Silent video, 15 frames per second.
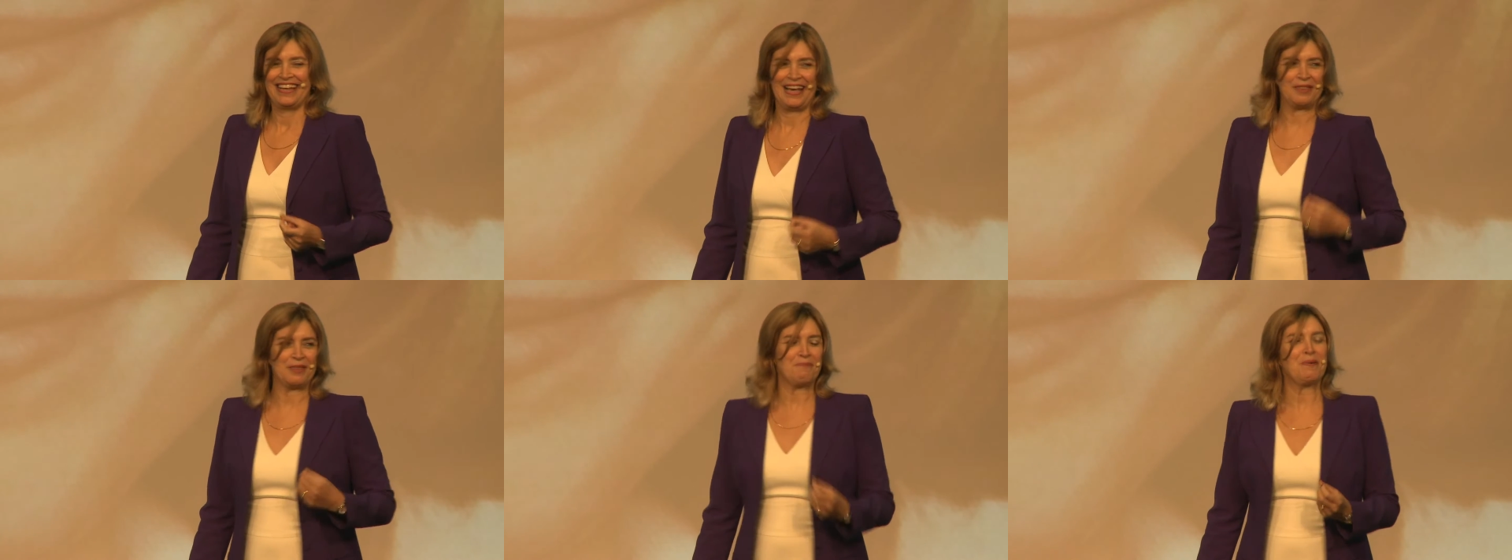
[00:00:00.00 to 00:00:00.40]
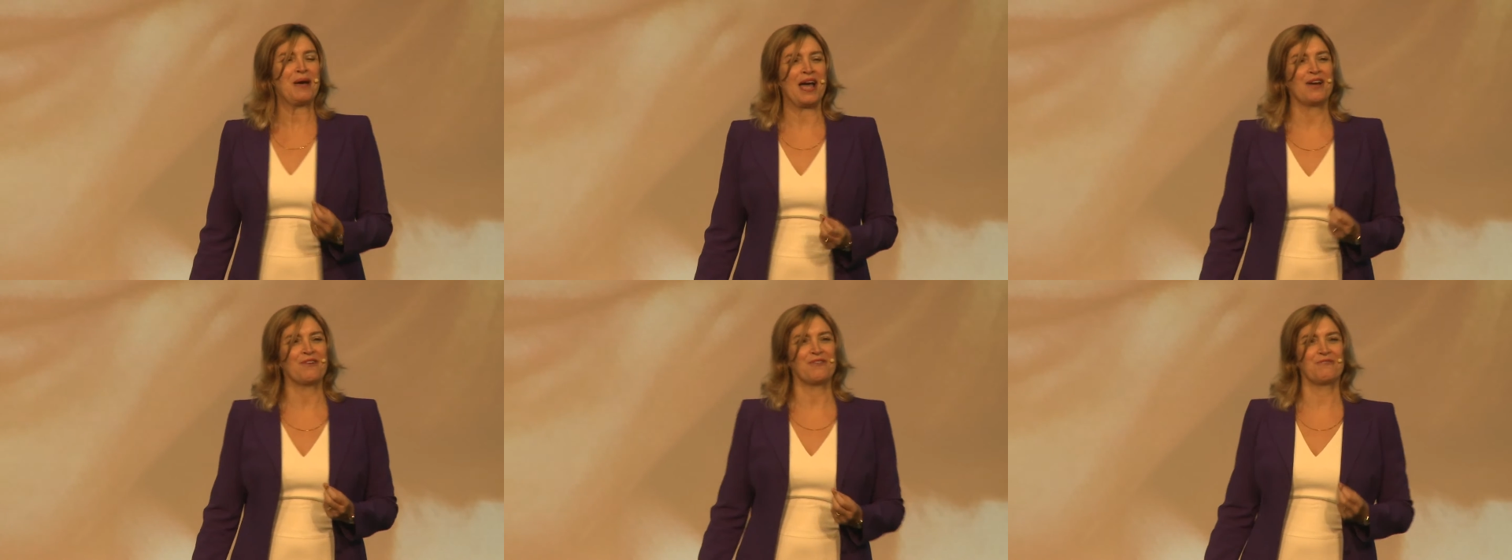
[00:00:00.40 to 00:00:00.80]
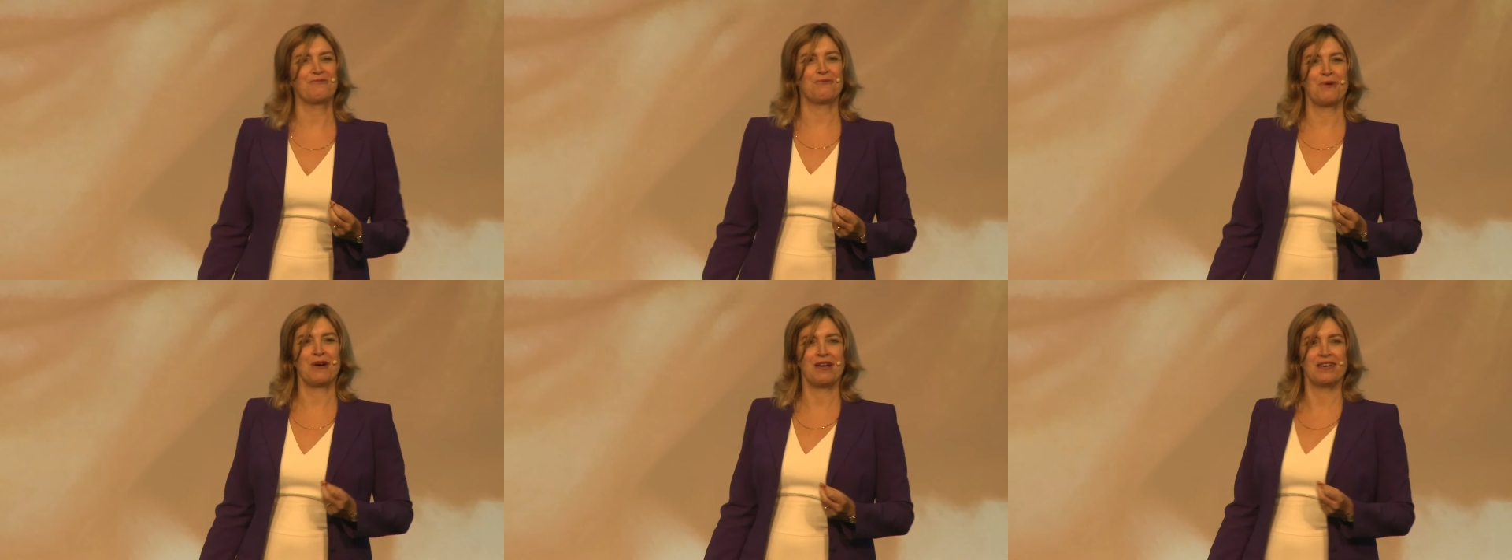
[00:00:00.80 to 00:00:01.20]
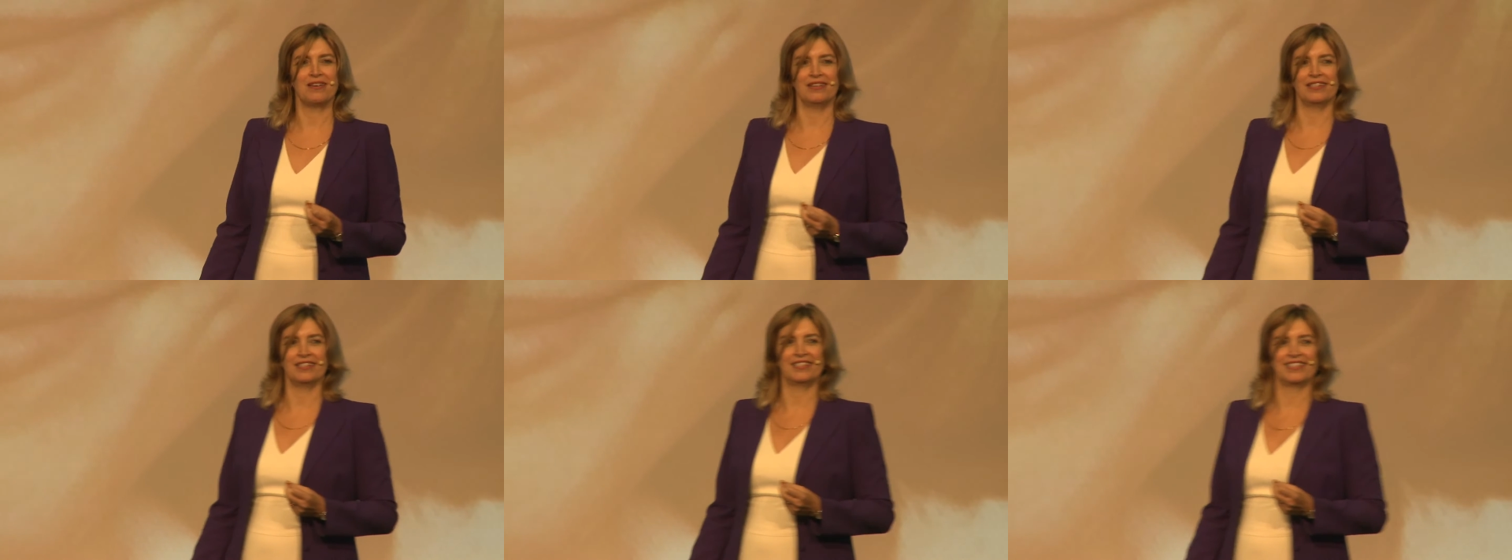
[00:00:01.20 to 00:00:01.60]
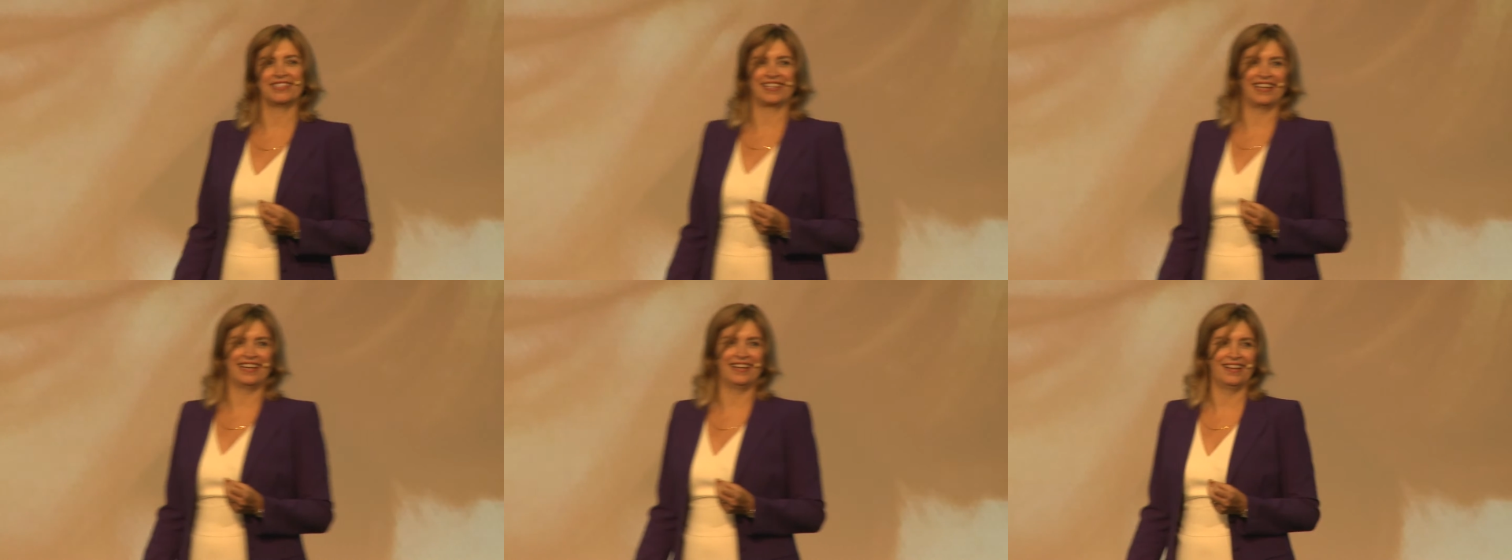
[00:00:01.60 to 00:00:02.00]
at the power of
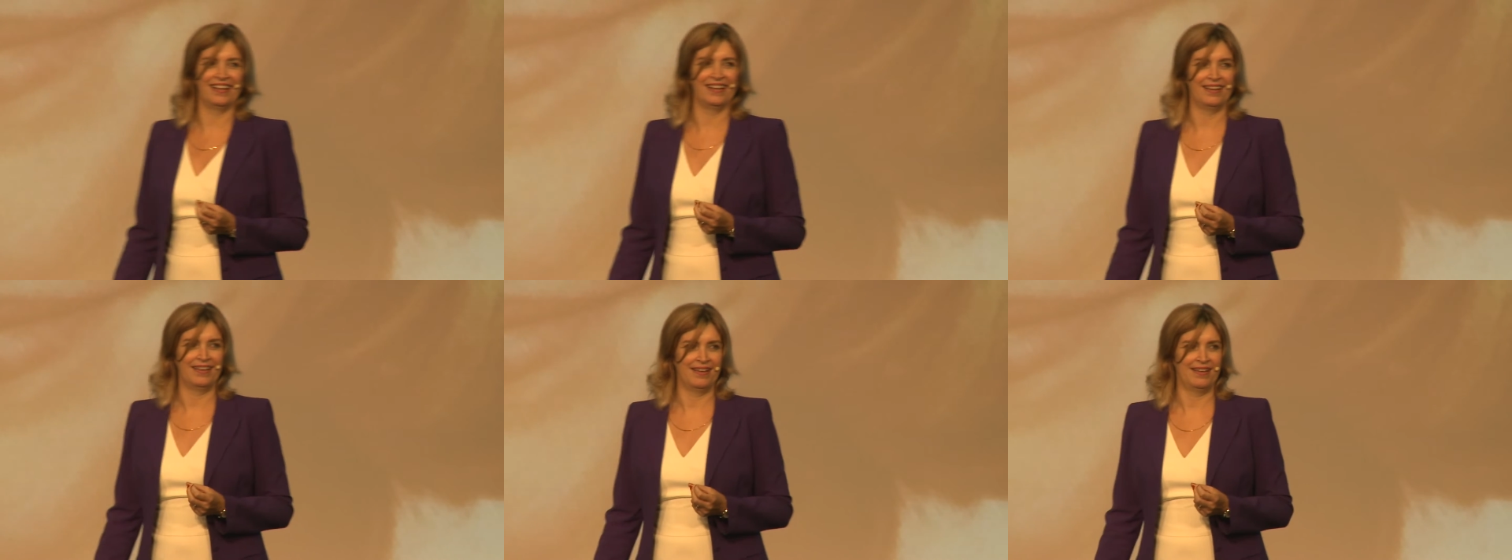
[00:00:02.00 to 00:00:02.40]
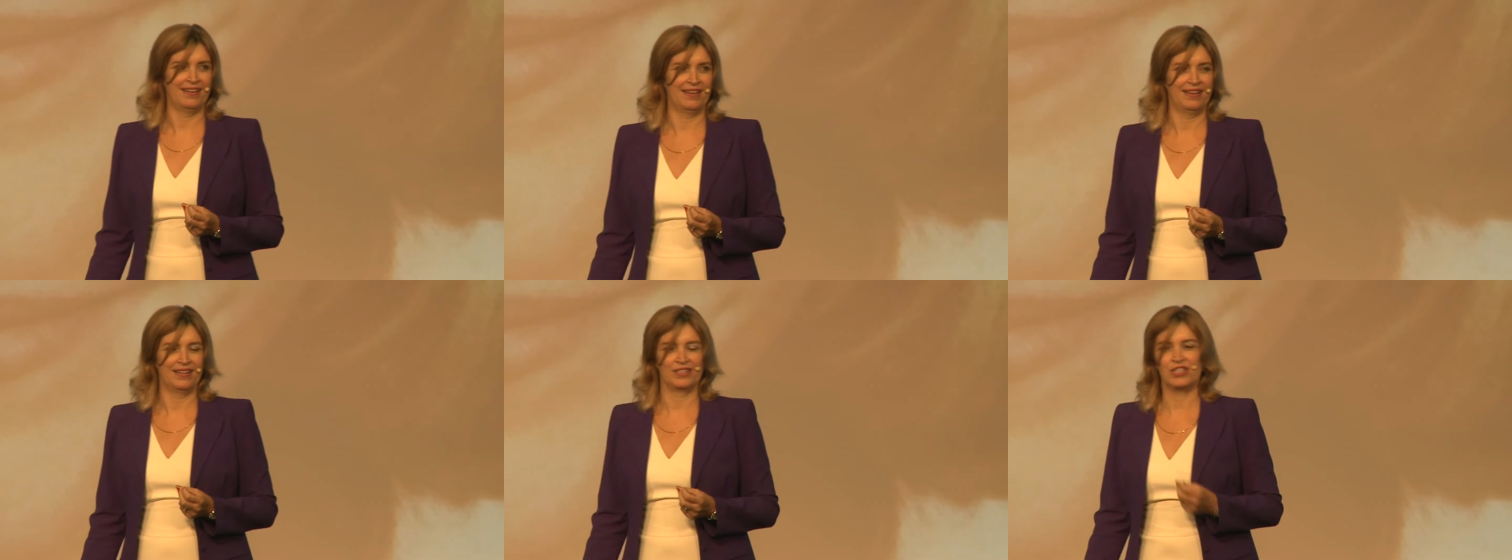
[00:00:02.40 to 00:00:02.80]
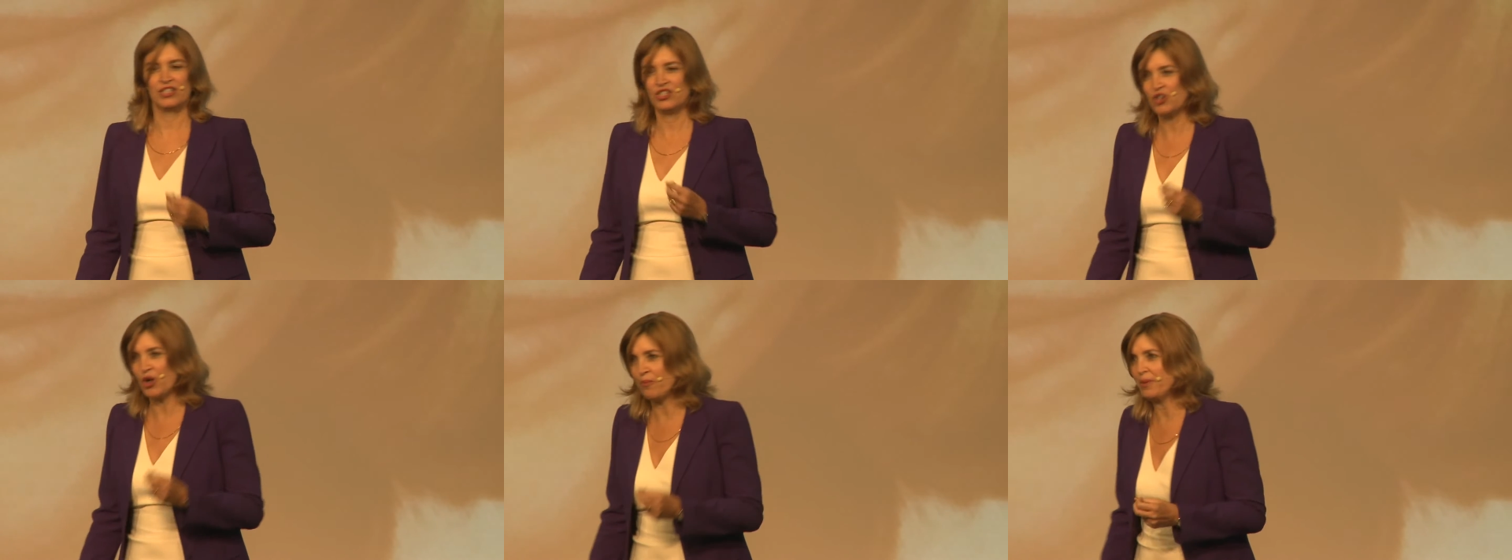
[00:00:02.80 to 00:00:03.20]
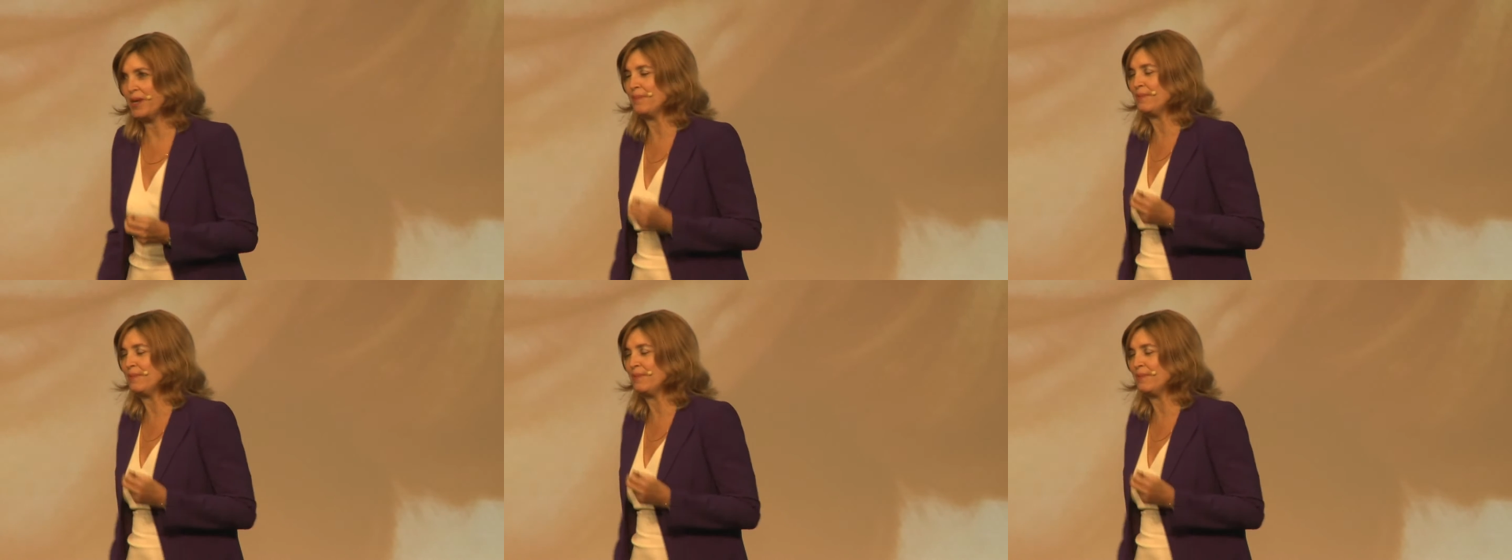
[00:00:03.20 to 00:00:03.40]
words to stop